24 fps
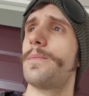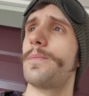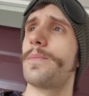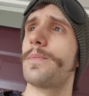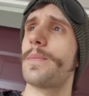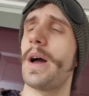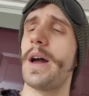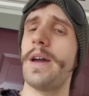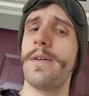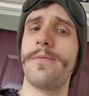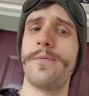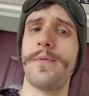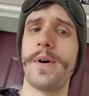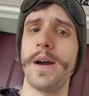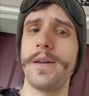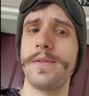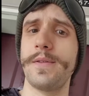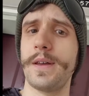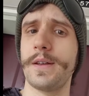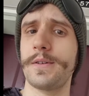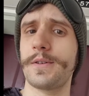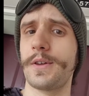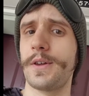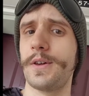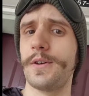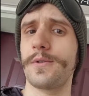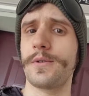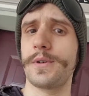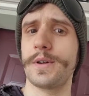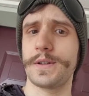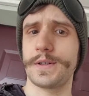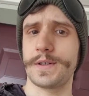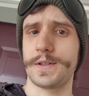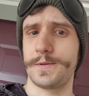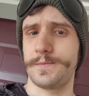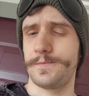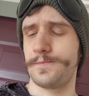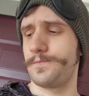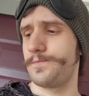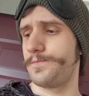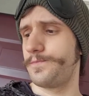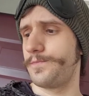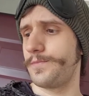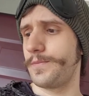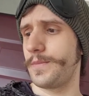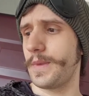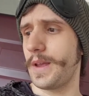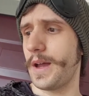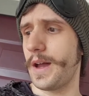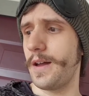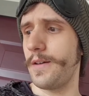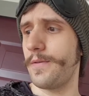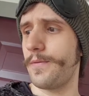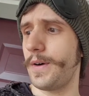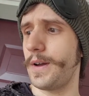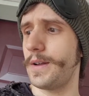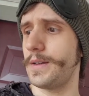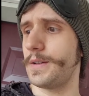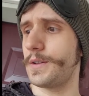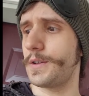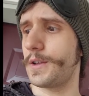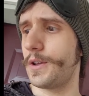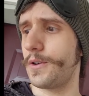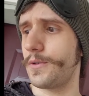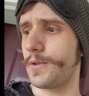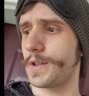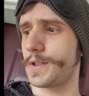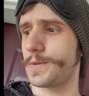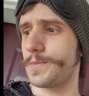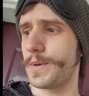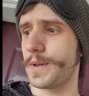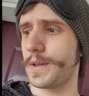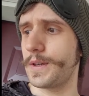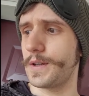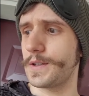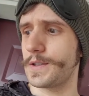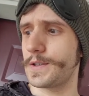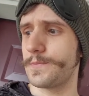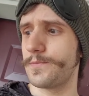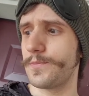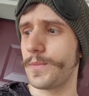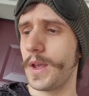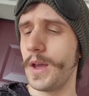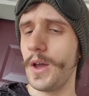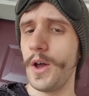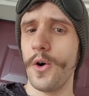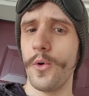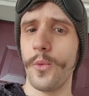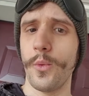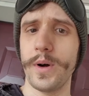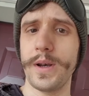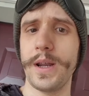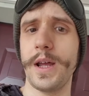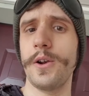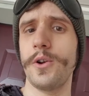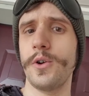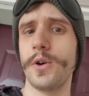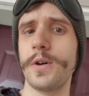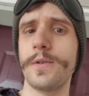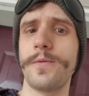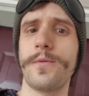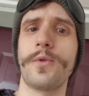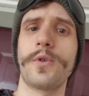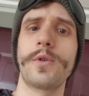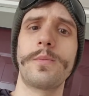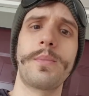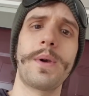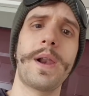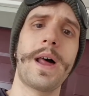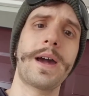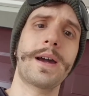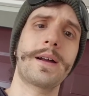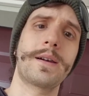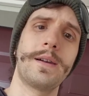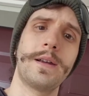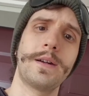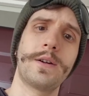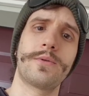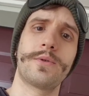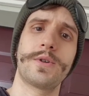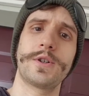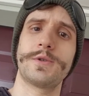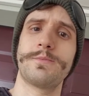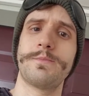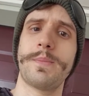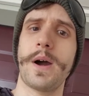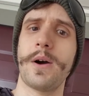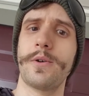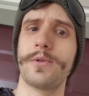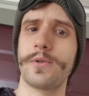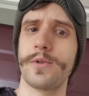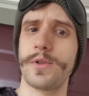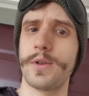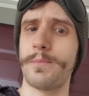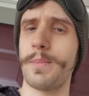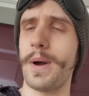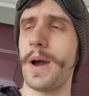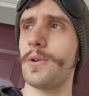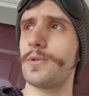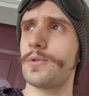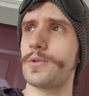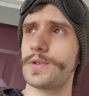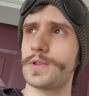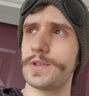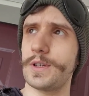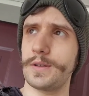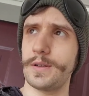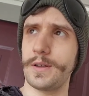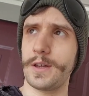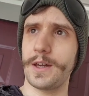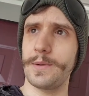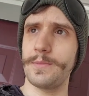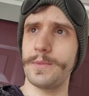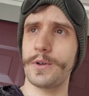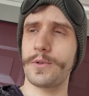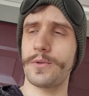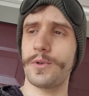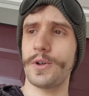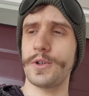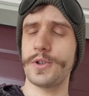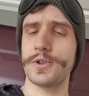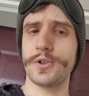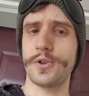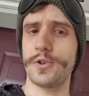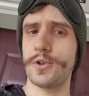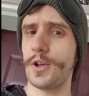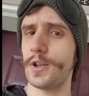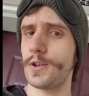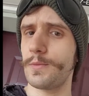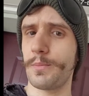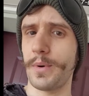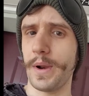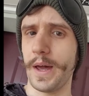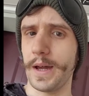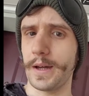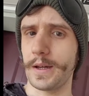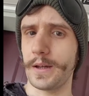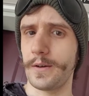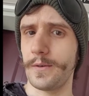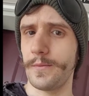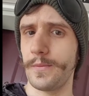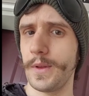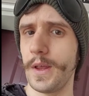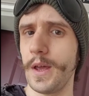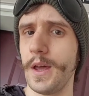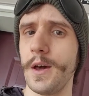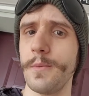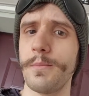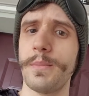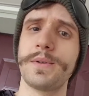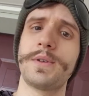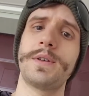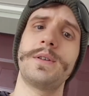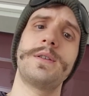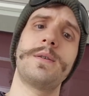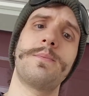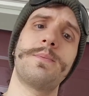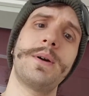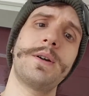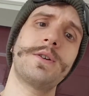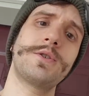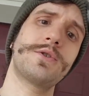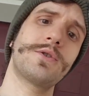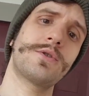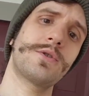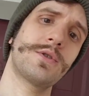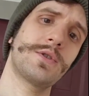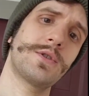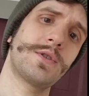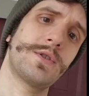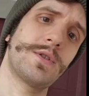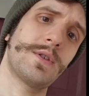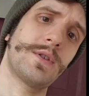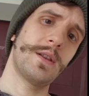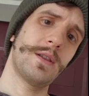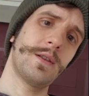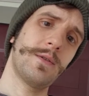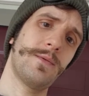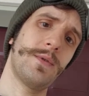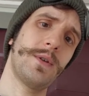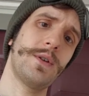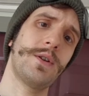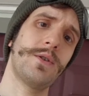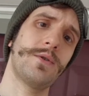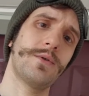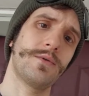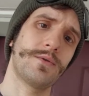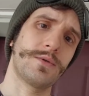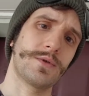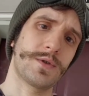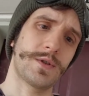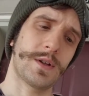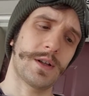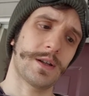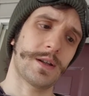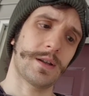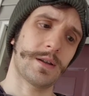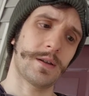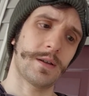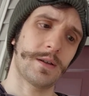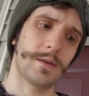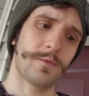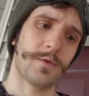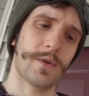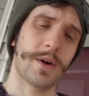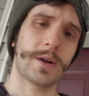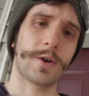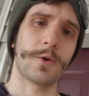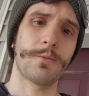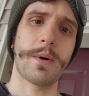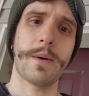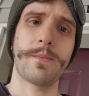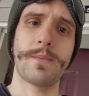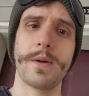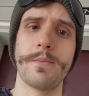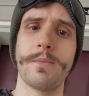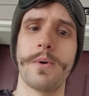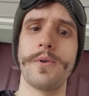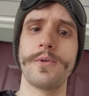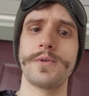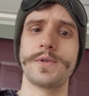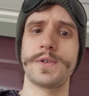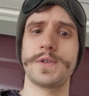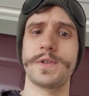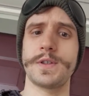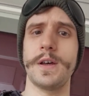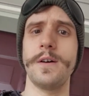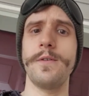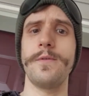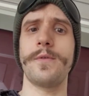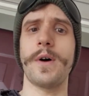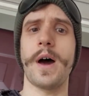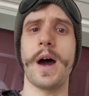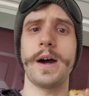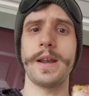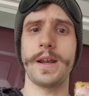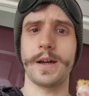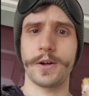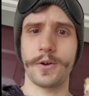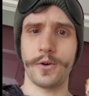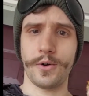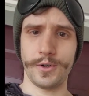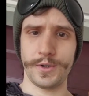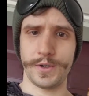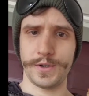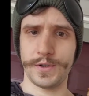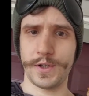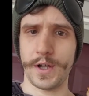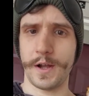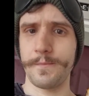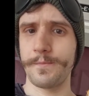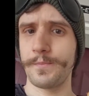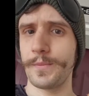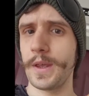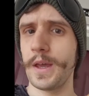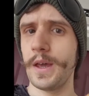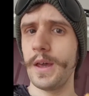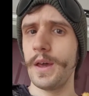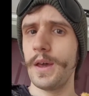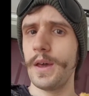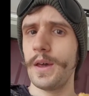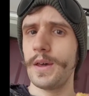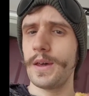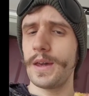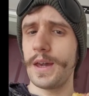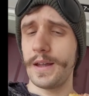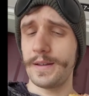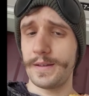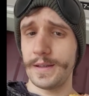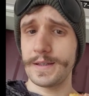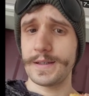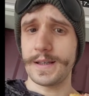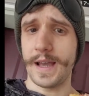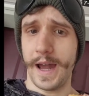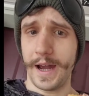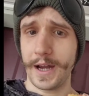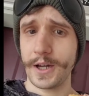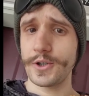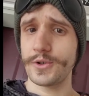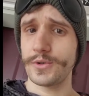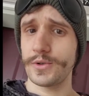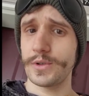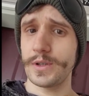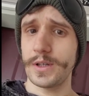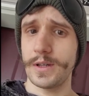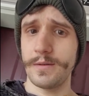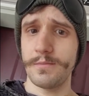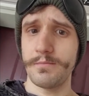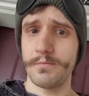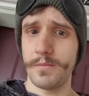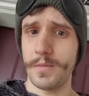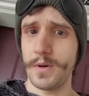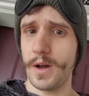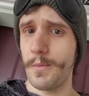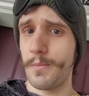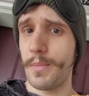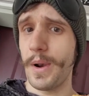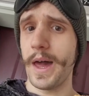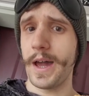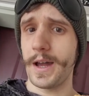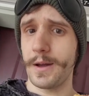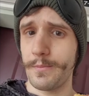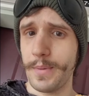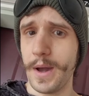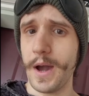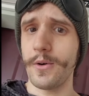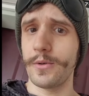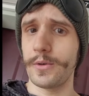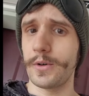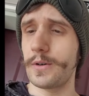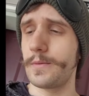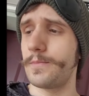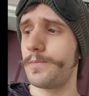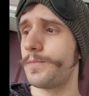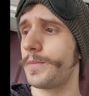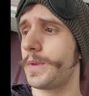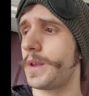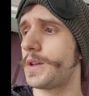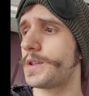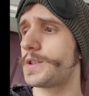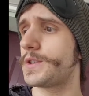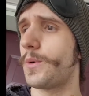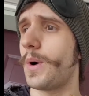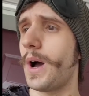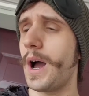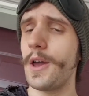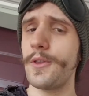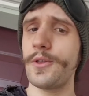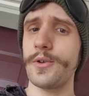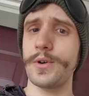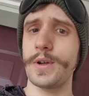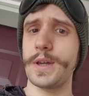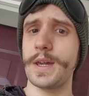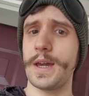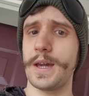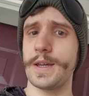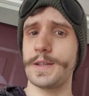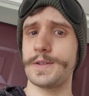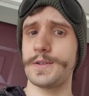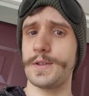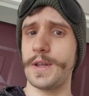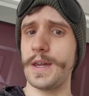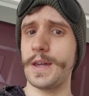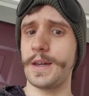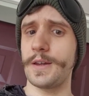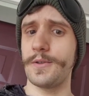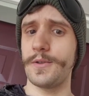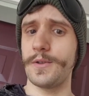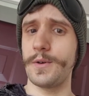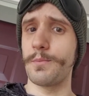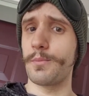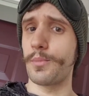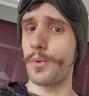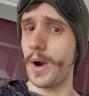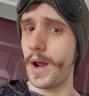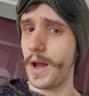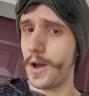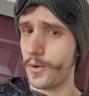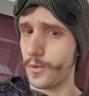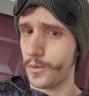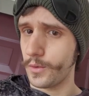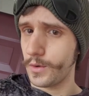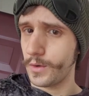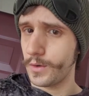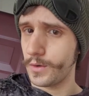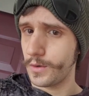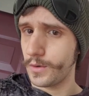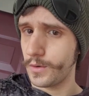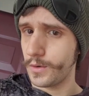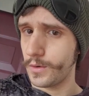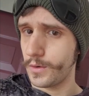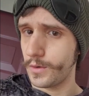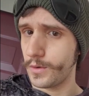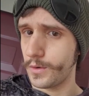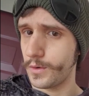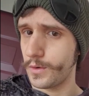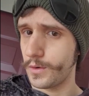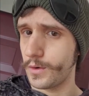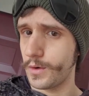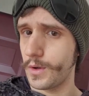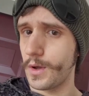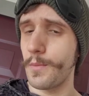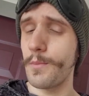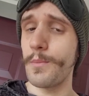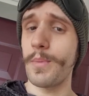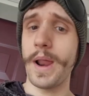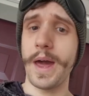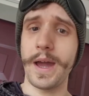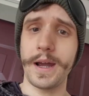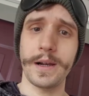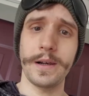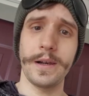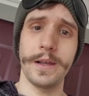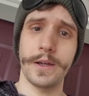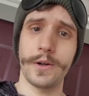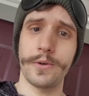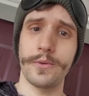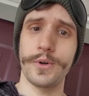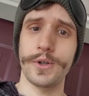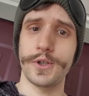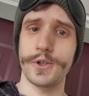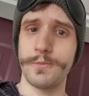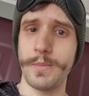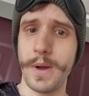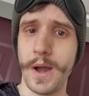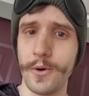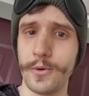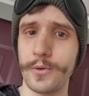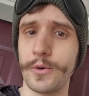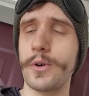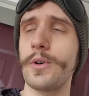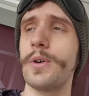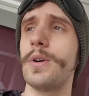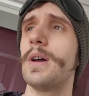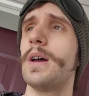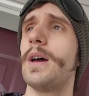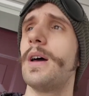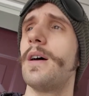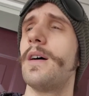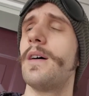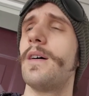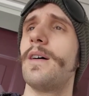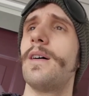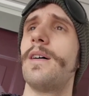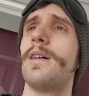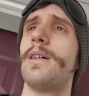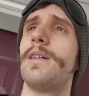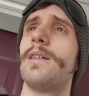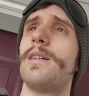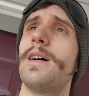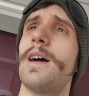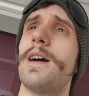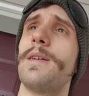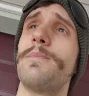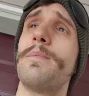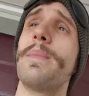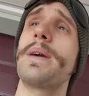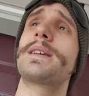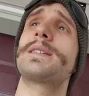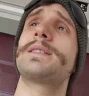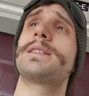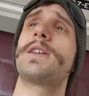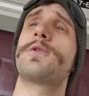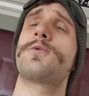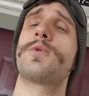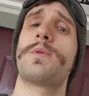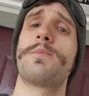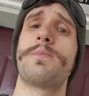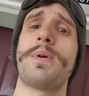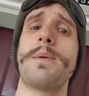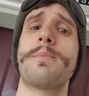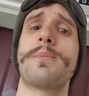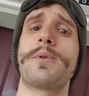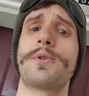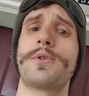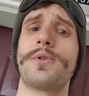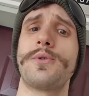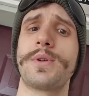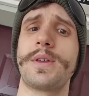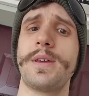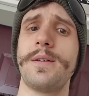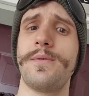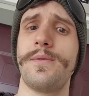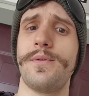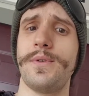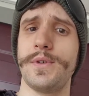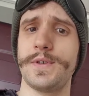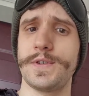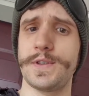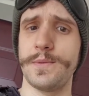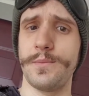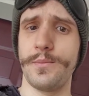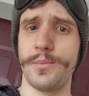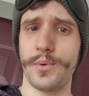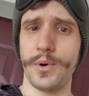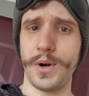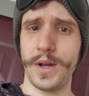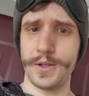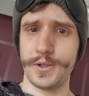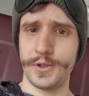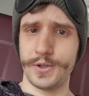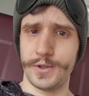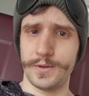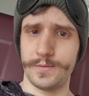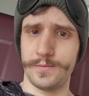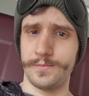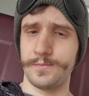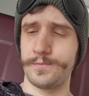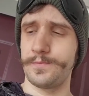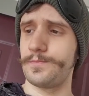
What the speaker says: I find that curious. I find it curious because when I look for black licorice powder, the powders that I come across are not black, but in the pictures, the videos that Franco Pepe posts of Anacosa, it is actually a black powder. So either he has taken the brown black licorice powder and mixed it with pepper to give this impression,